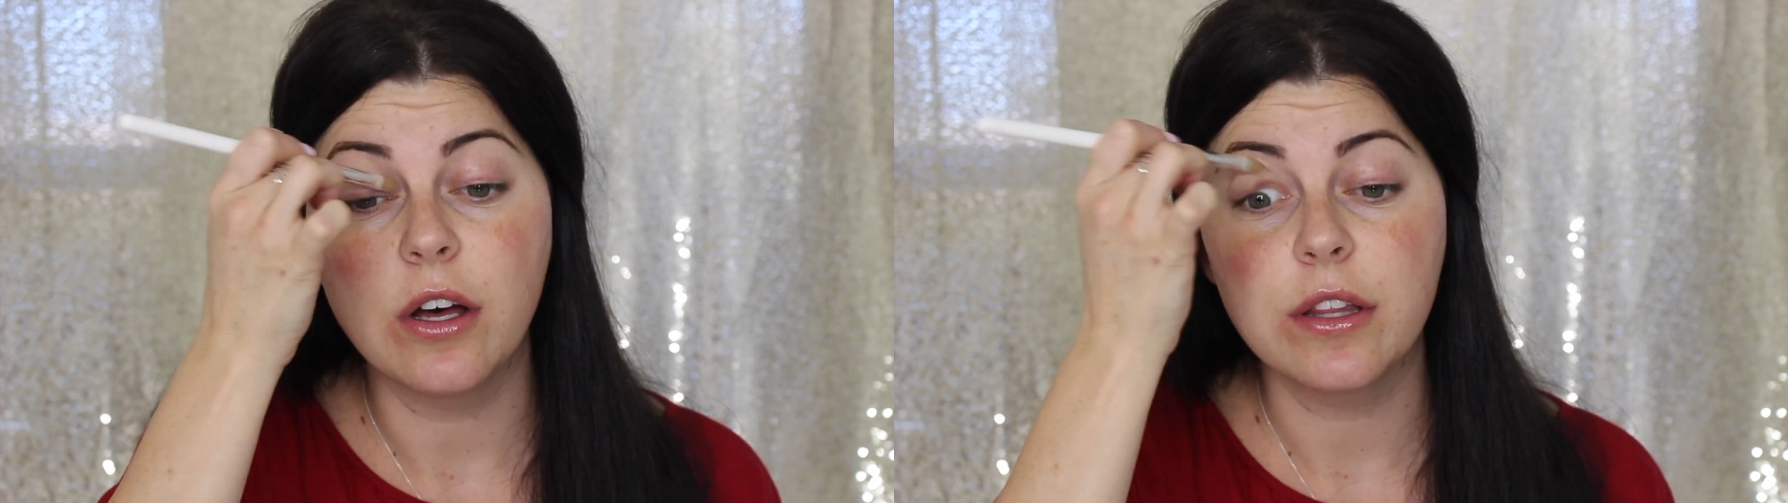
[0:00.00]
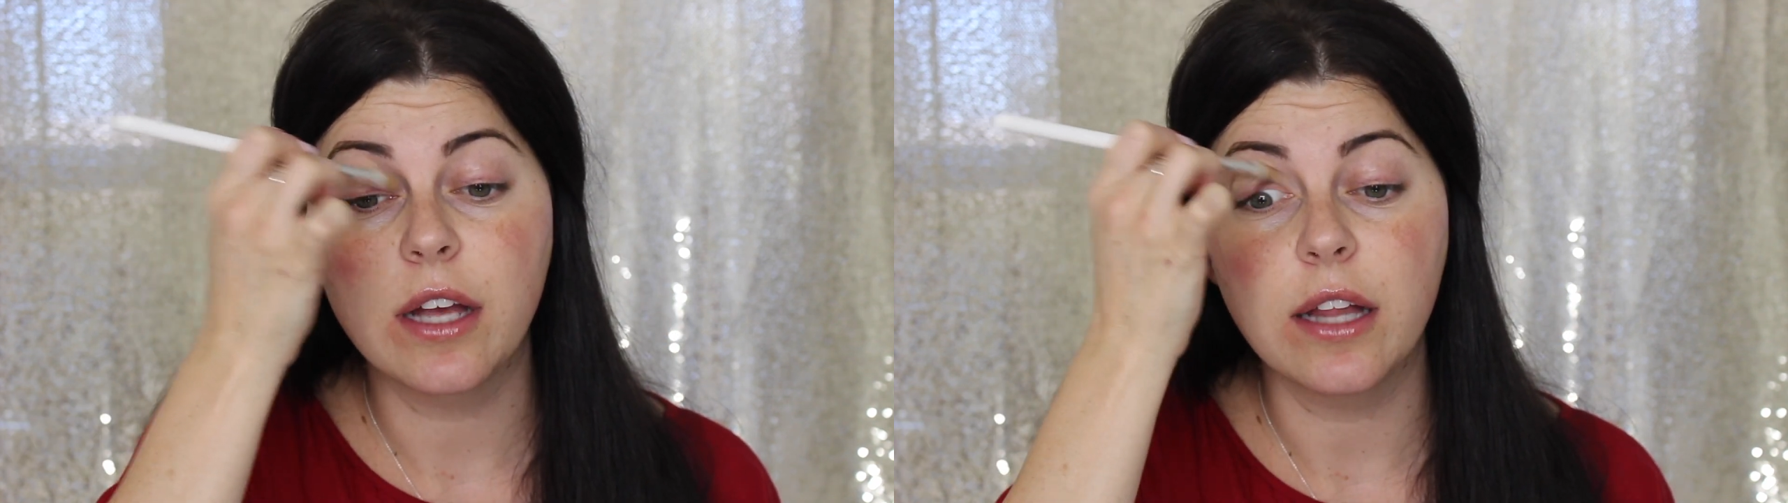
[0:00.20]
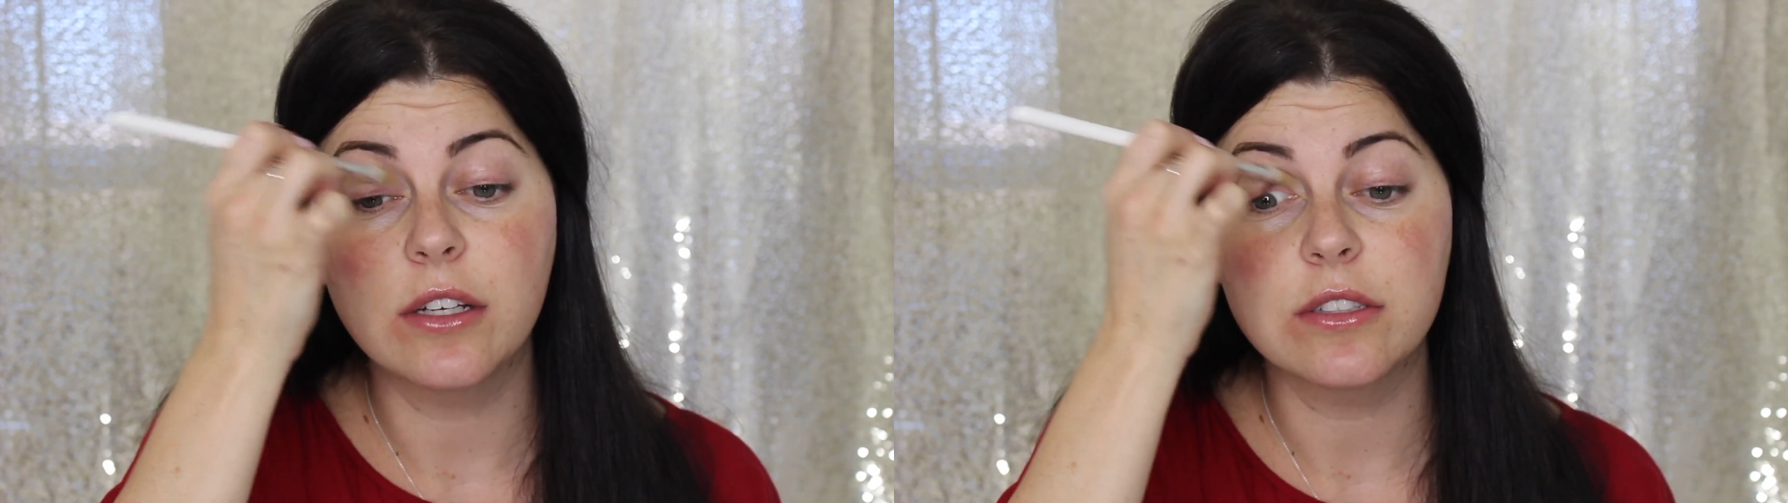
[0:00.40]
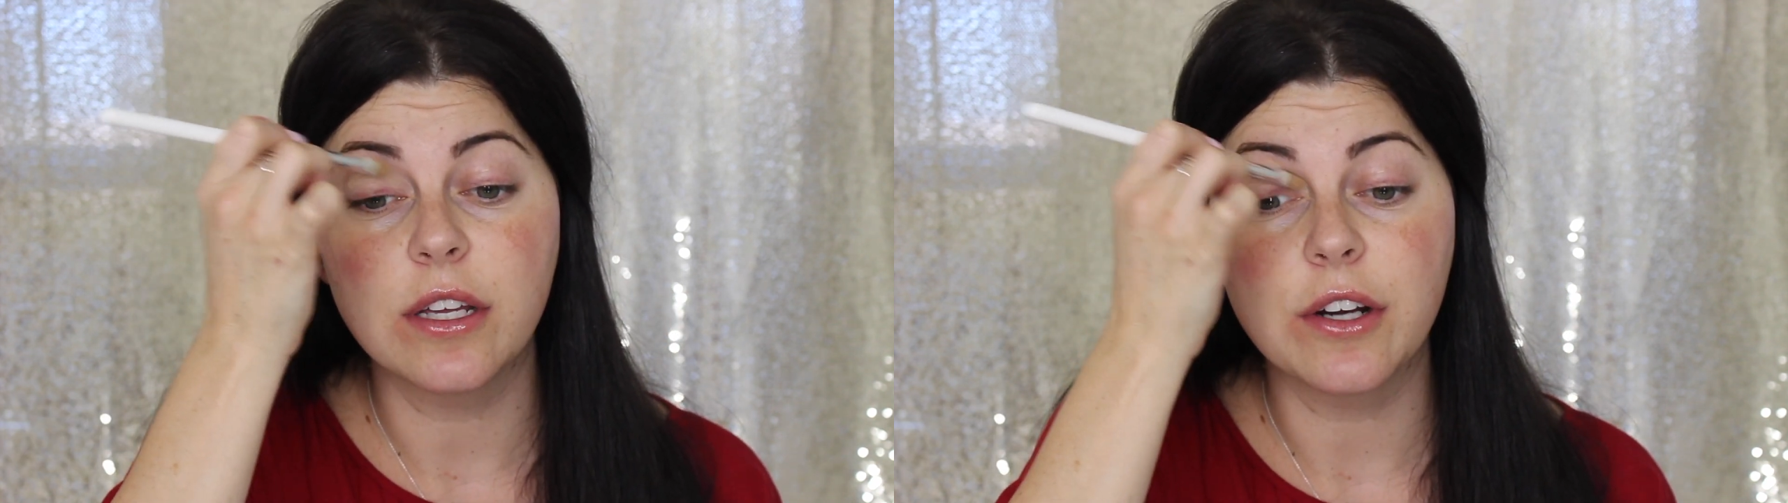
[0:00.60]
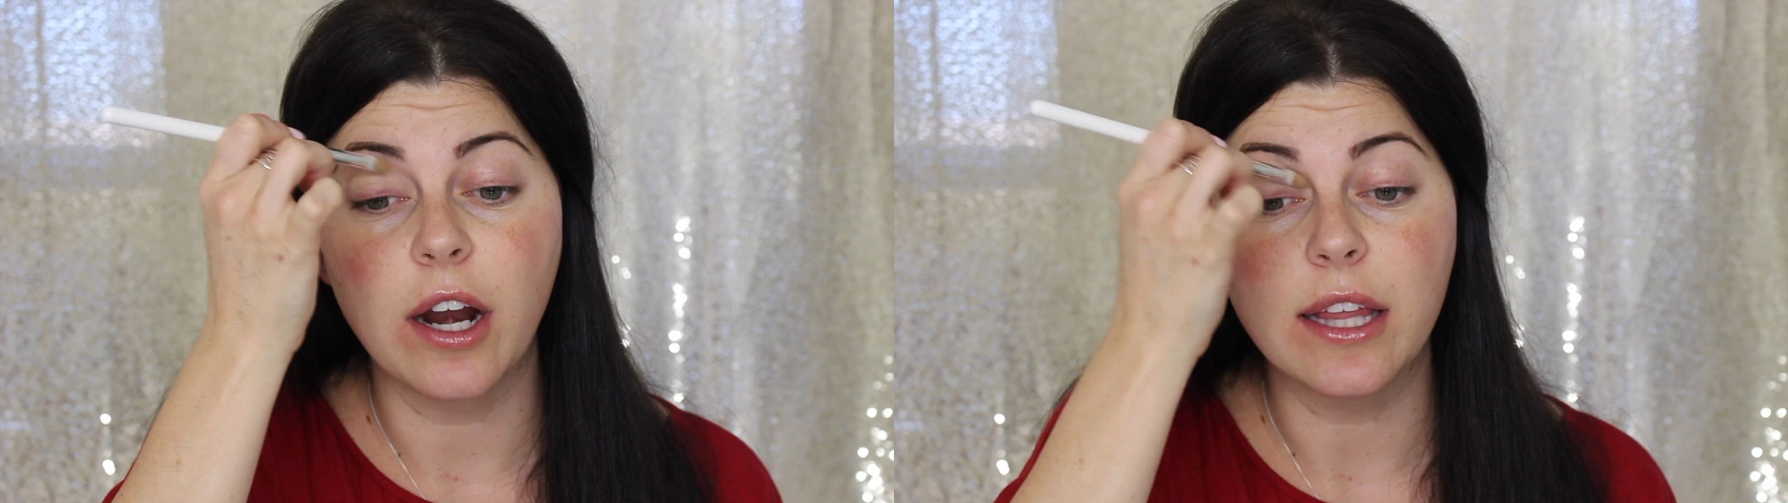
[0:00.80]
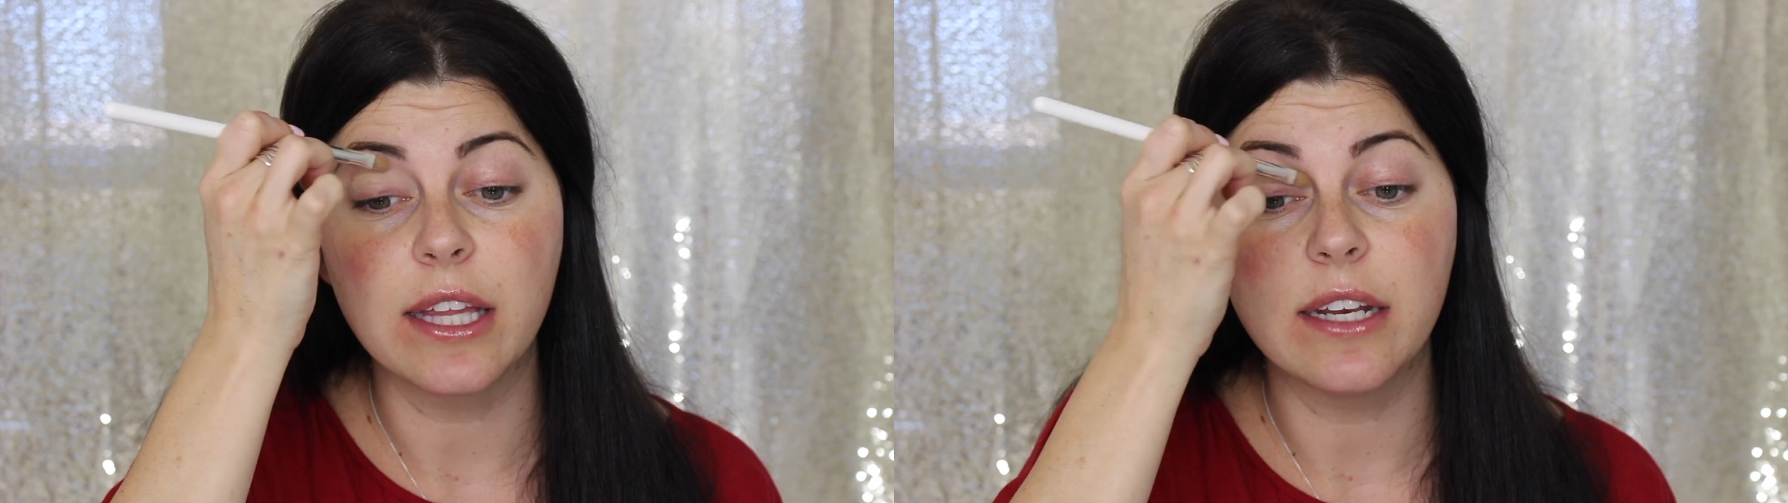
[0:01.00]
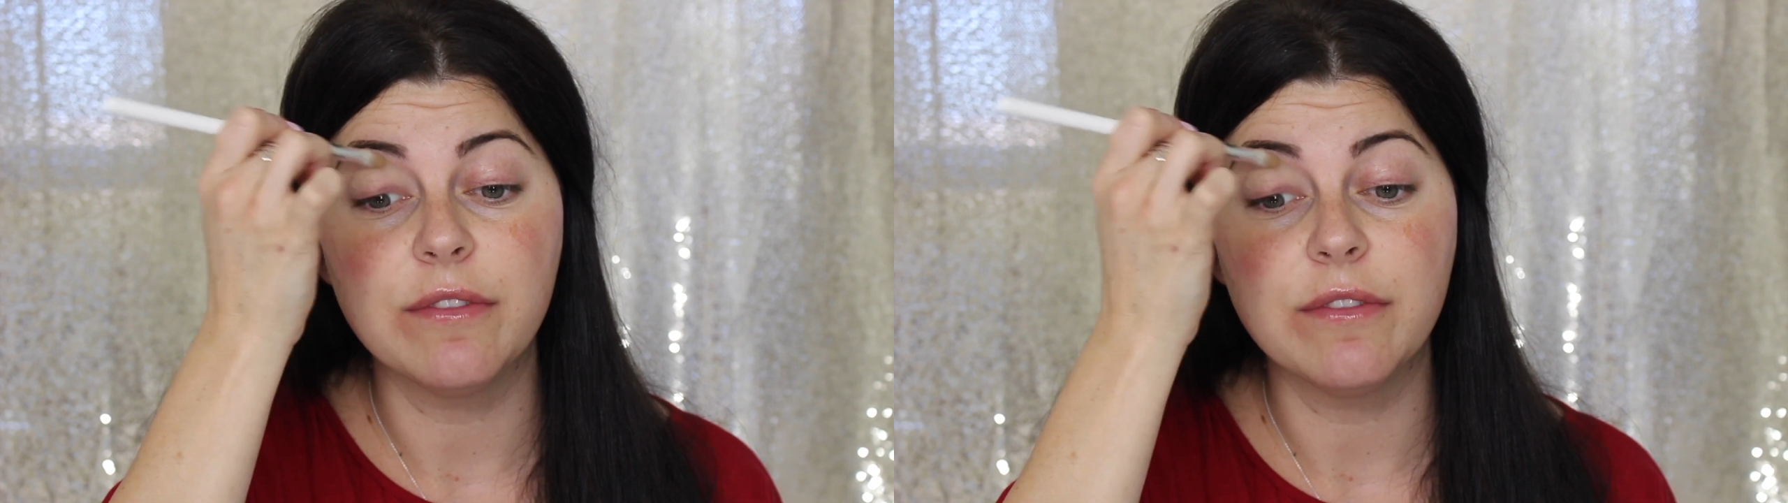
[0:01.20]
all the colors on our eyelid.